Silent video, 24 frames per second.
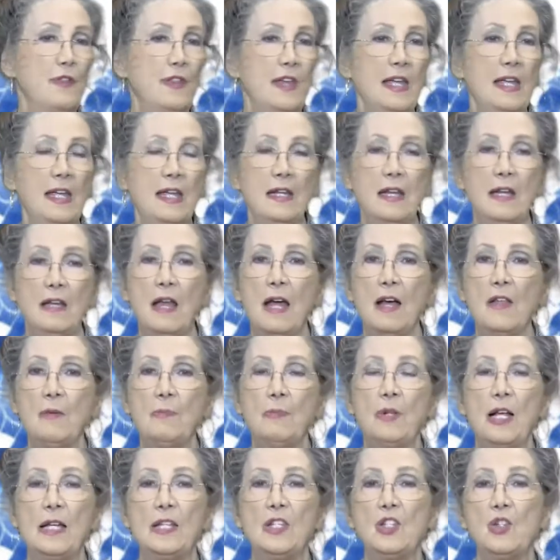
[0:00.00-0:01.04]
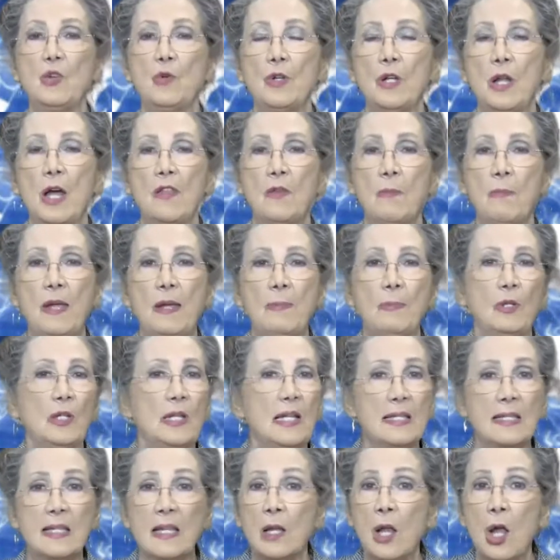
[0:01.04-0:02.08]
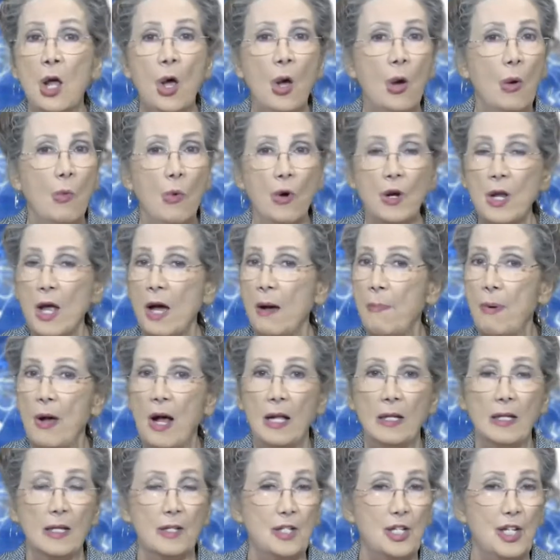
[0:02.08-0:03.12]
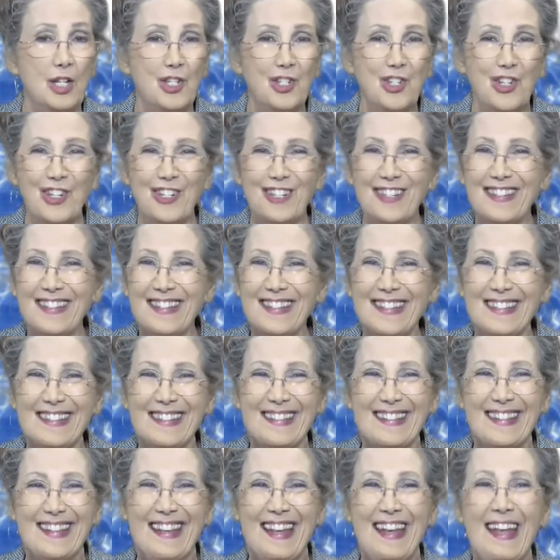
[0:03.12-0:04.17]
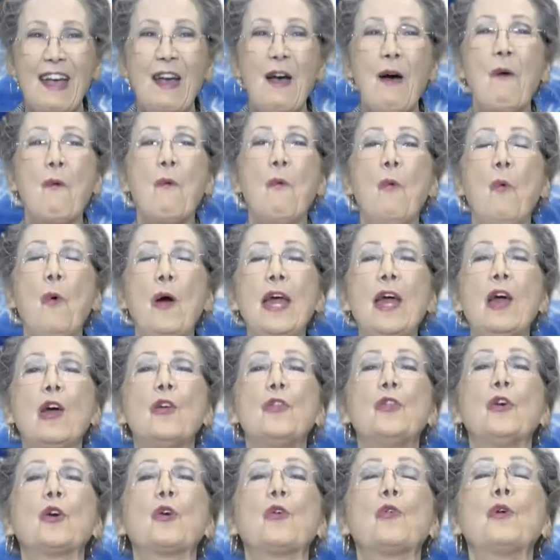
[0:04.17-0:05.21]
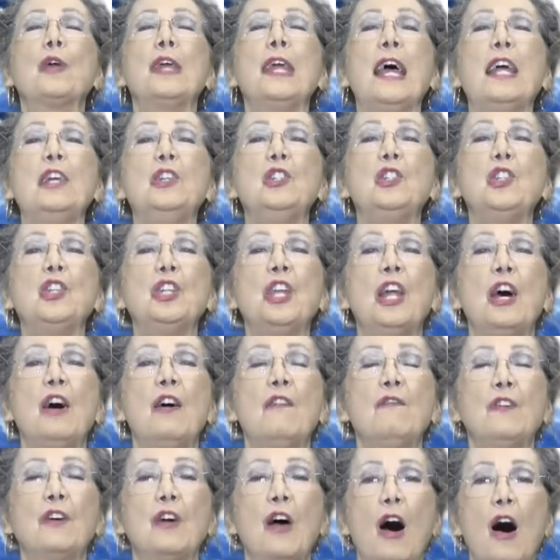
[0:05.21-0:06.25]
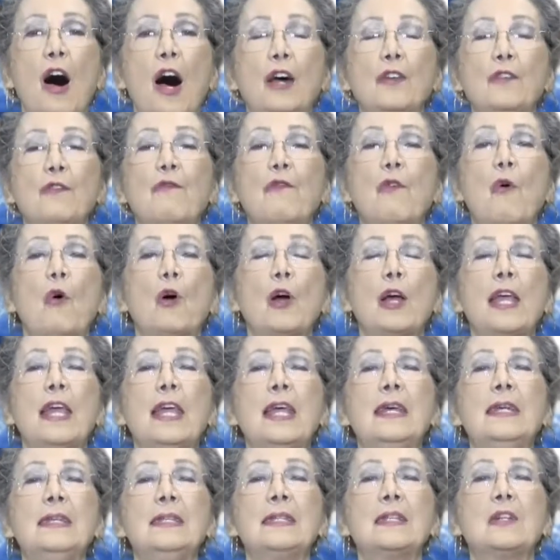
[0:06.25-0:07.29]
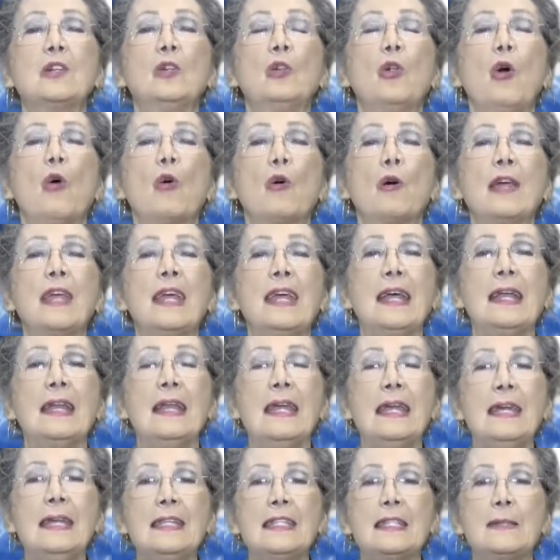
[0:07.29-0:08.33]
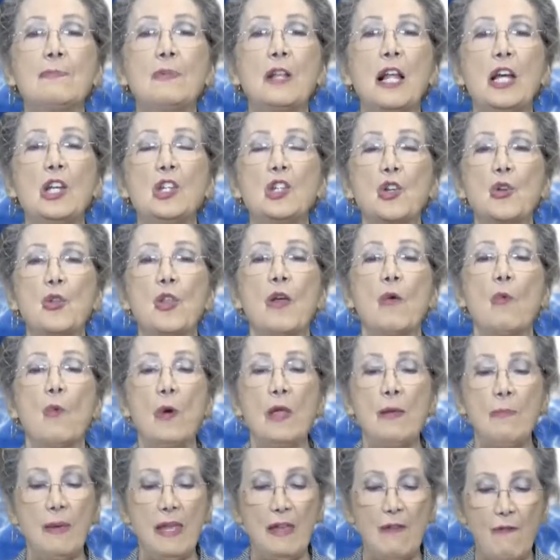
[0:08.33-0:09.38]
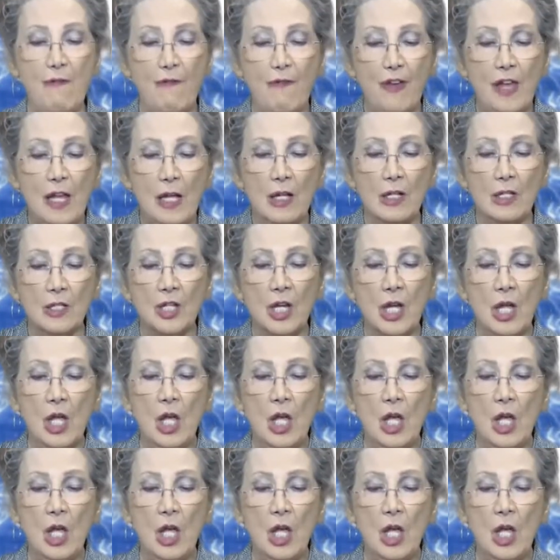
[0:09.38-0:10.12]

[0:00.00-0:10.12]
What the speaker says: thing in another place to another people. Listen, we're not politicians. We're the creation of God for His glory and His pleasure, that we be filled